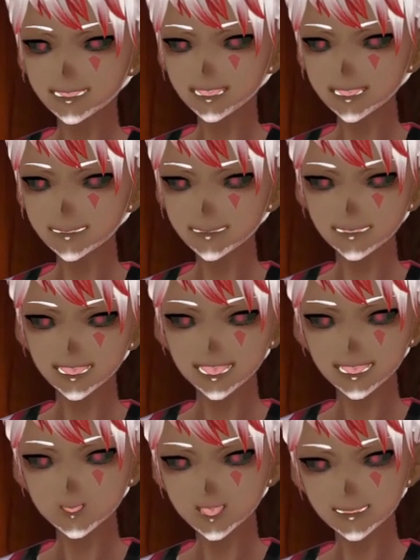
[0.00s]
creature
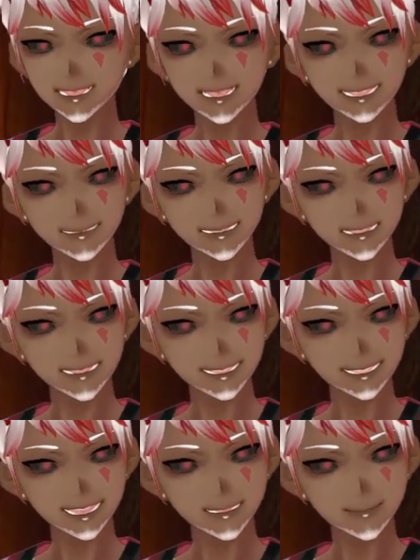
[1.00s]
like it was
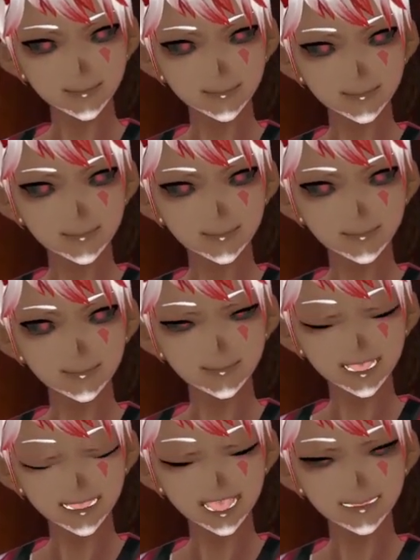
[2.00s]
yesterday,
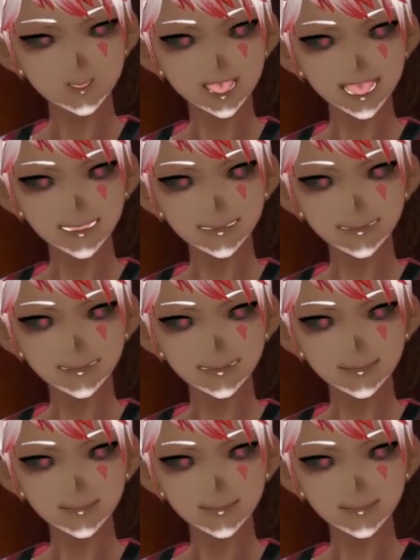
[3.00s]
but this was